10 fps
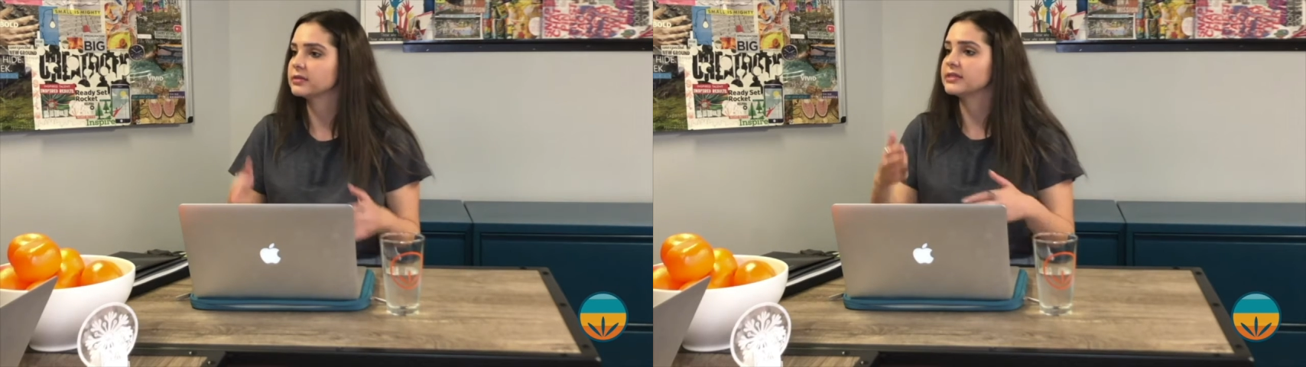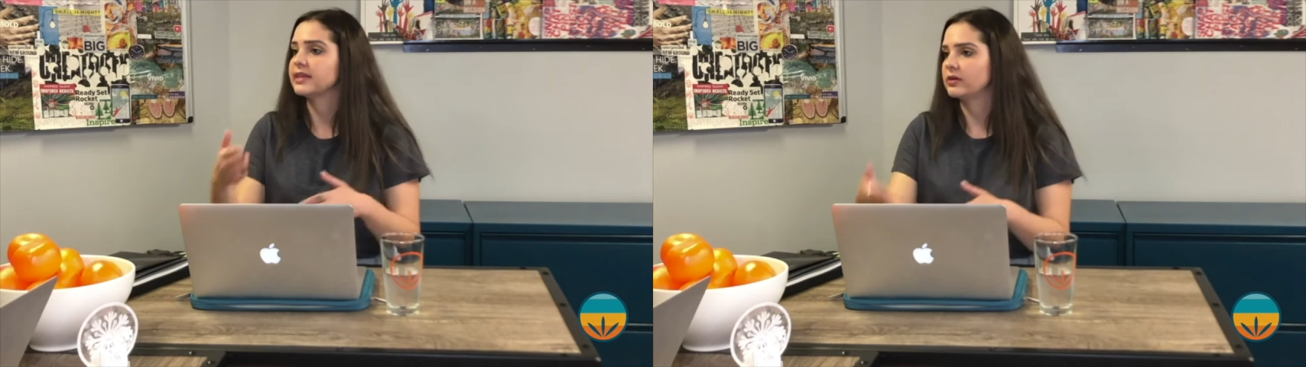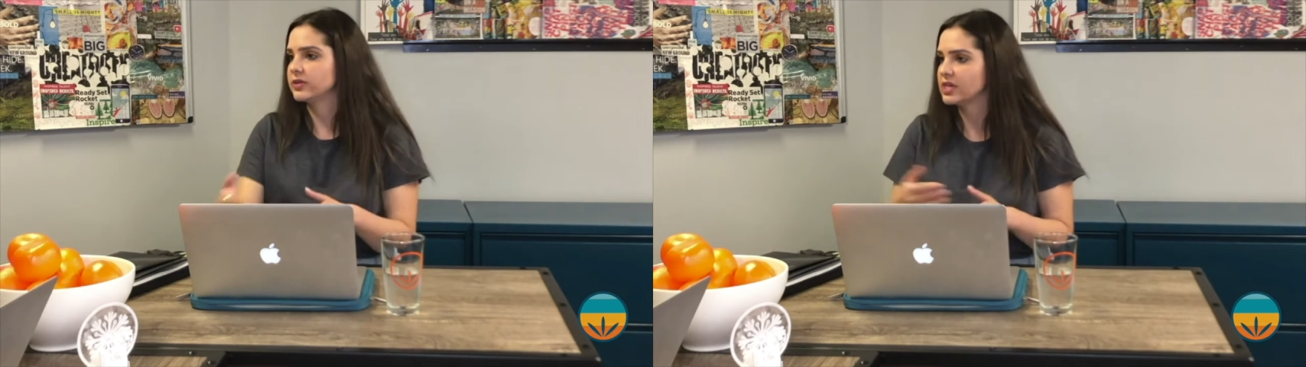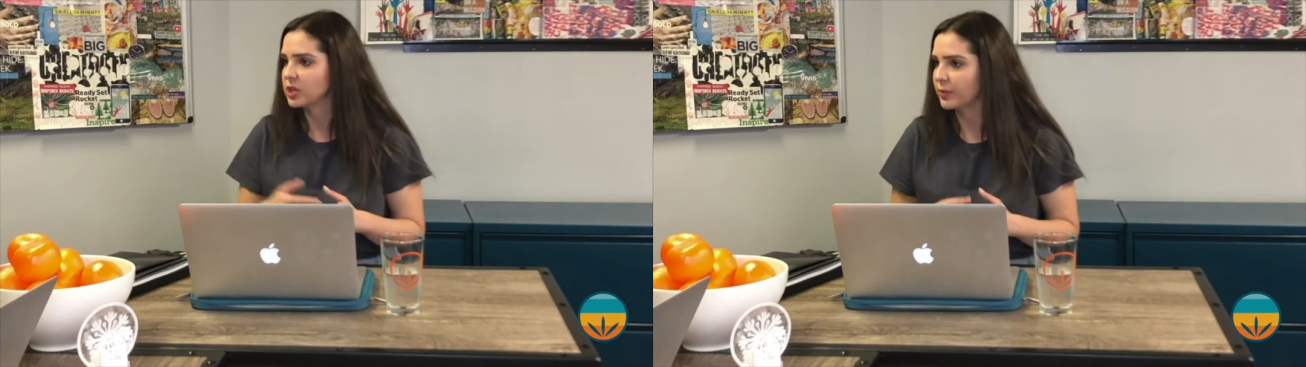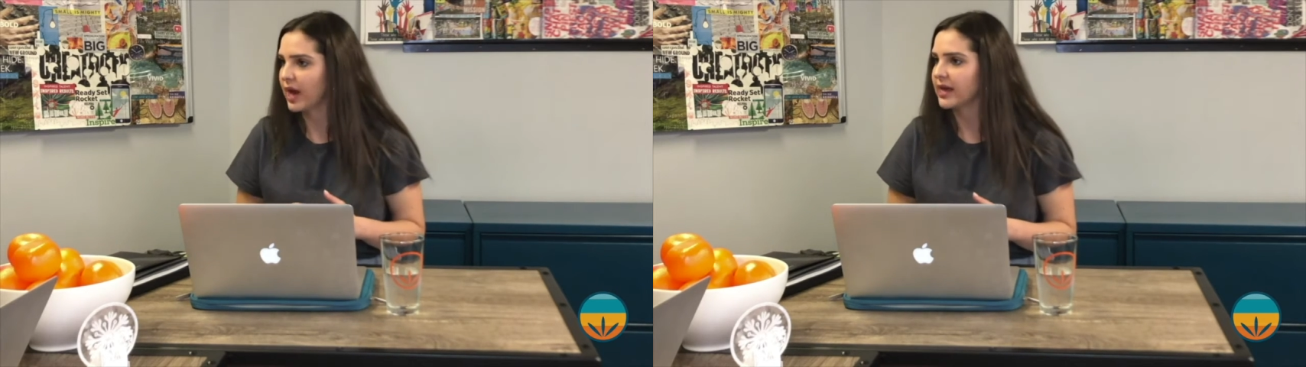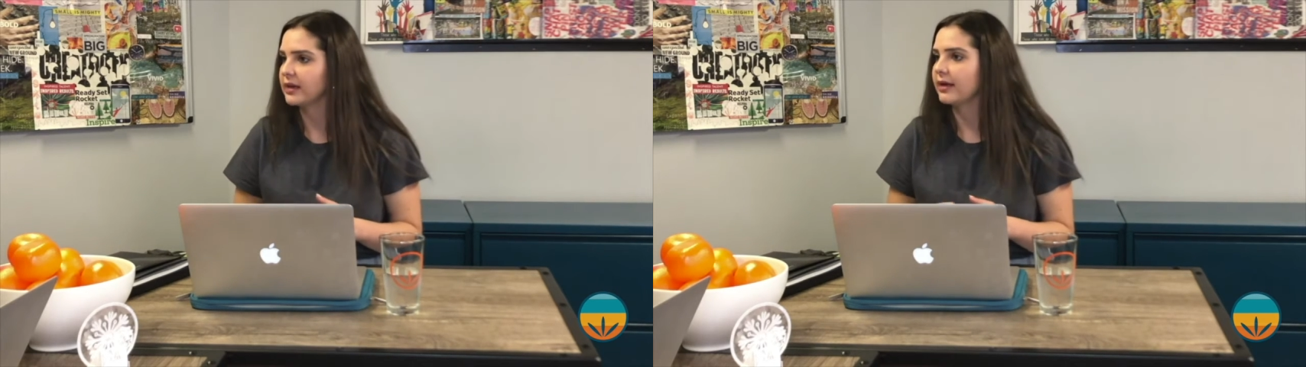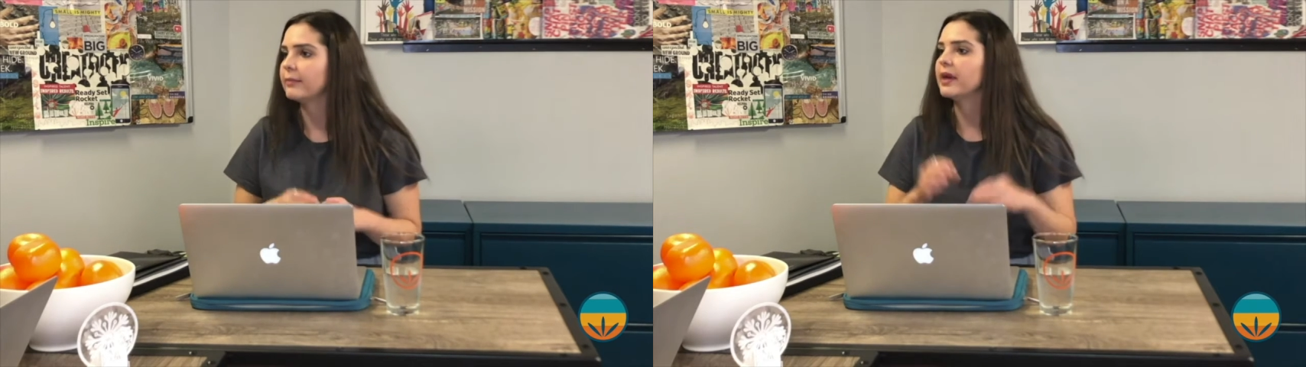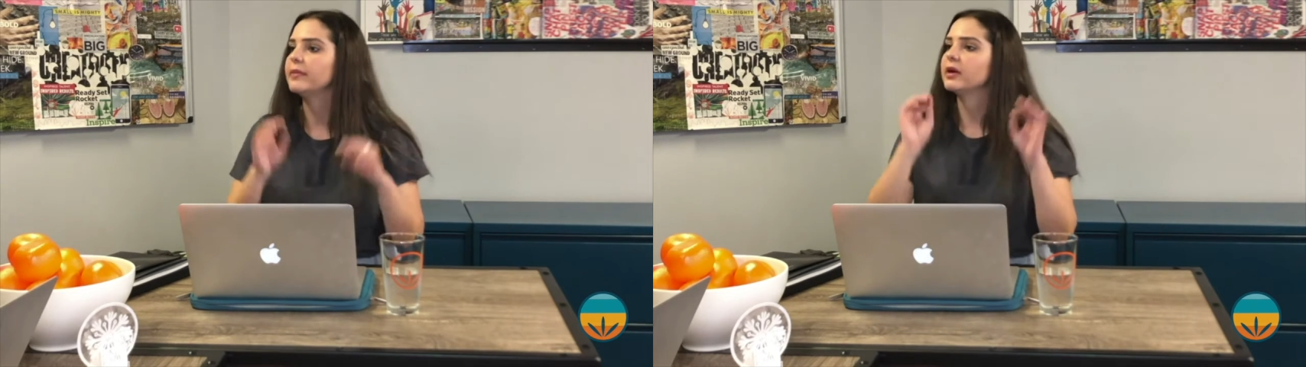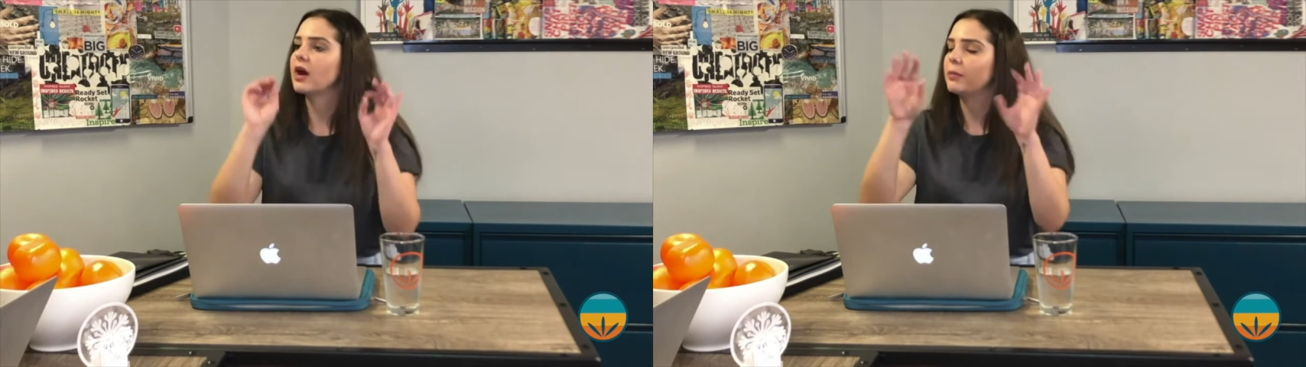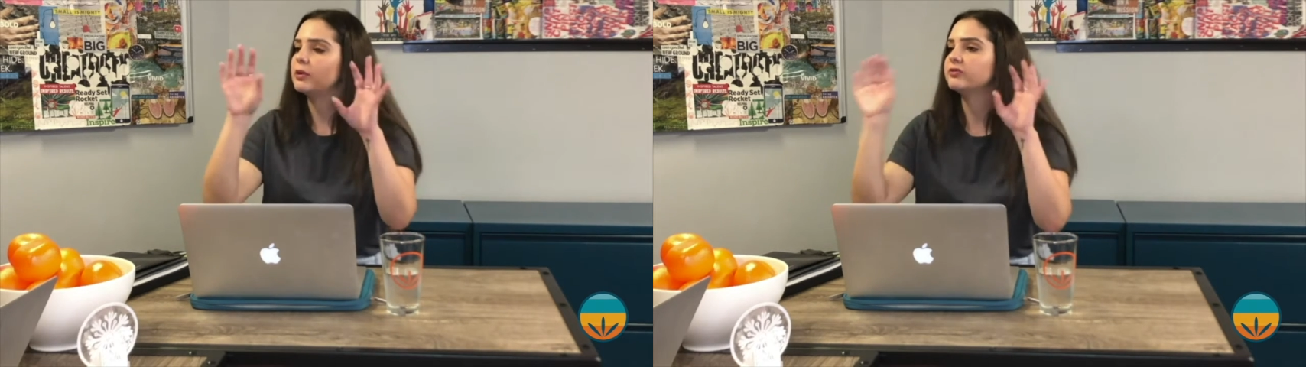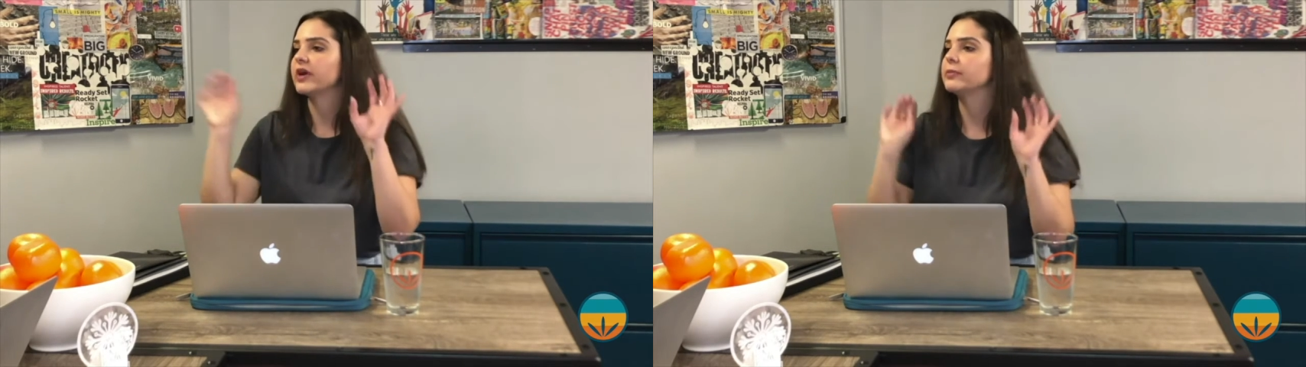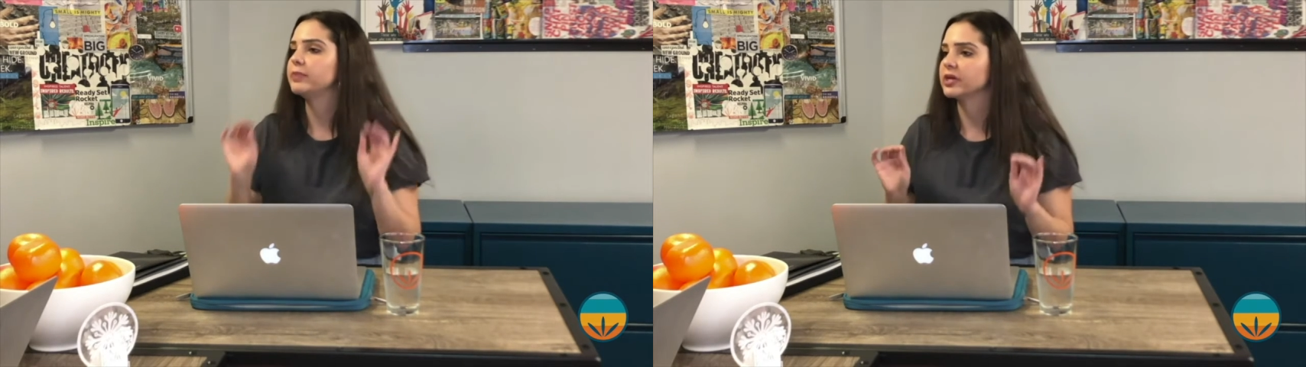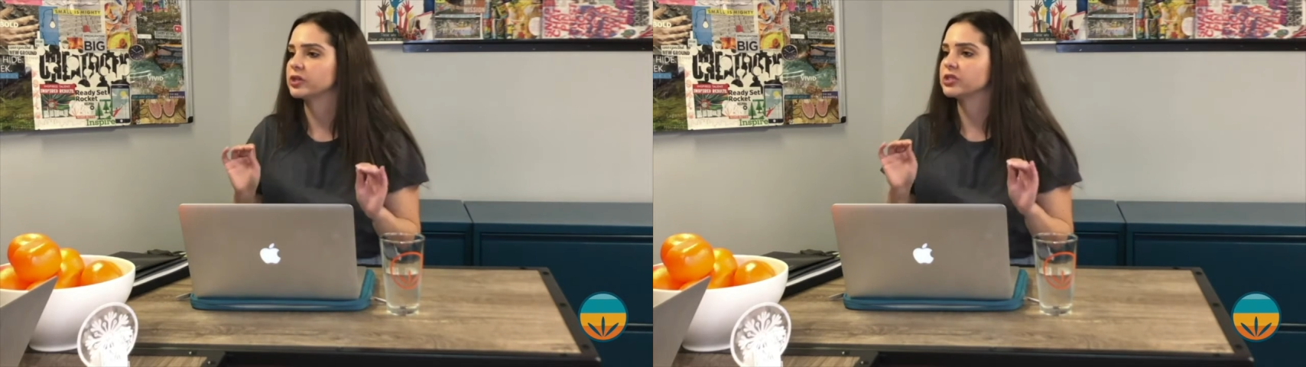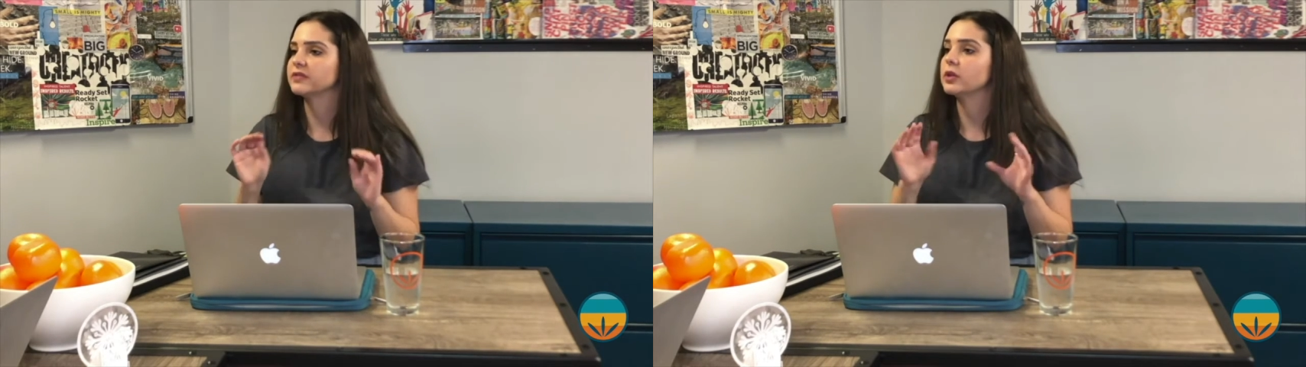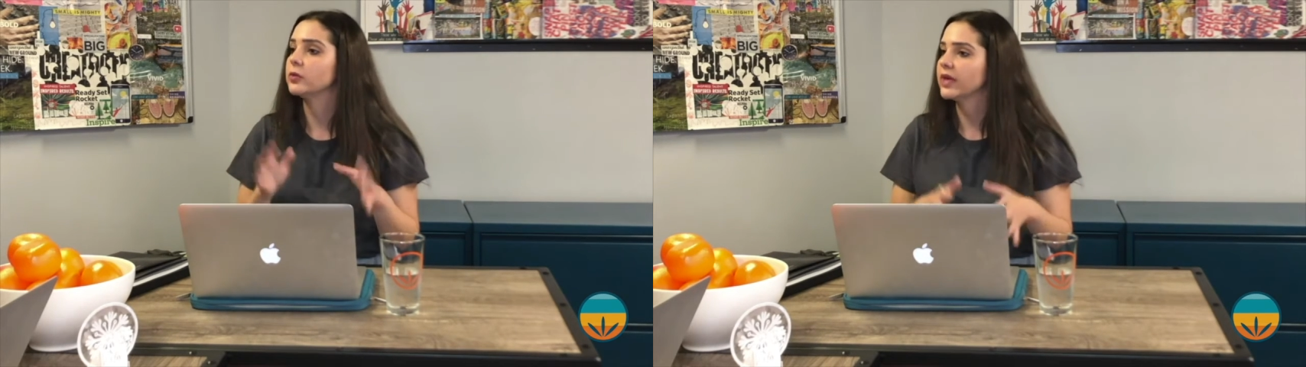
the sales agent behind it, maybe a couple of framed pictures mm-hmm. of the mm-hmm.